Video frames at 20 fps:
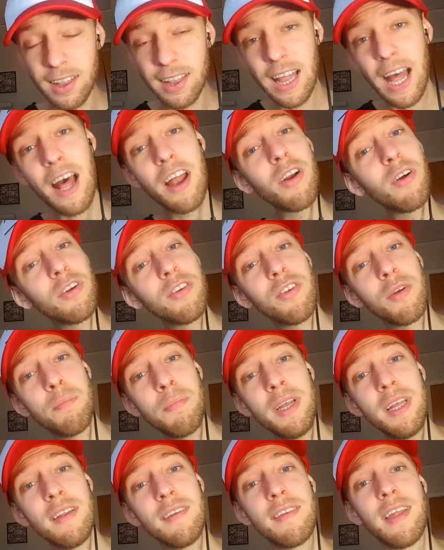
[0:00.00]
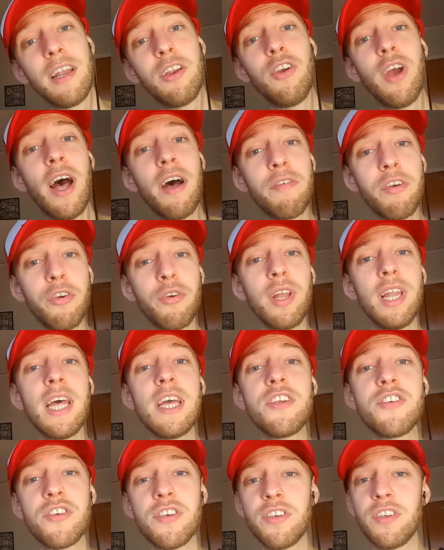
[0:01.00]
That also means that you have a
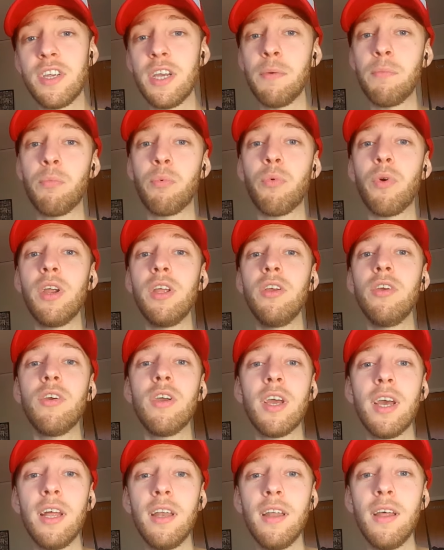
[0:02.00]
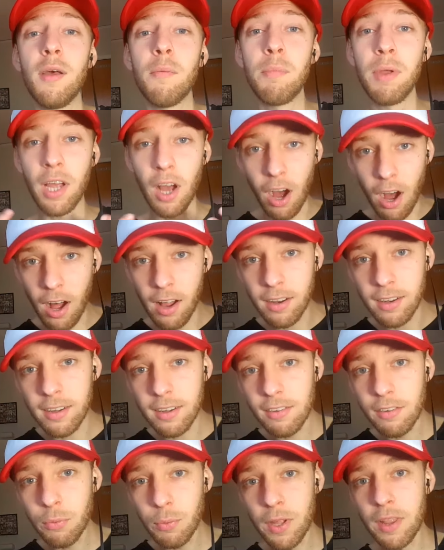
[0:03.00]
relationship where you can be
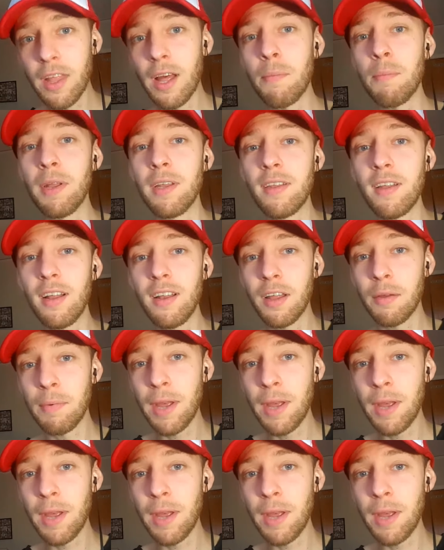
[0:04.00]
honest with them and tell them,